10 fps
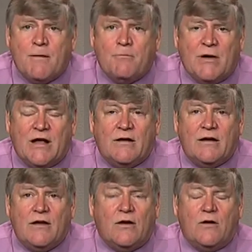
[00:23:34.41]
But
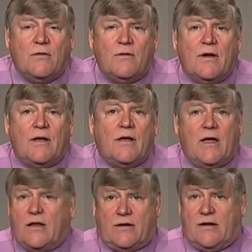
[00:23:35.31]
you know,
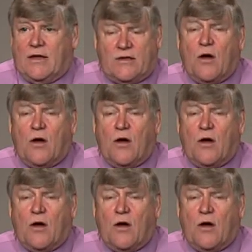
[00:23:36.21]
it, it,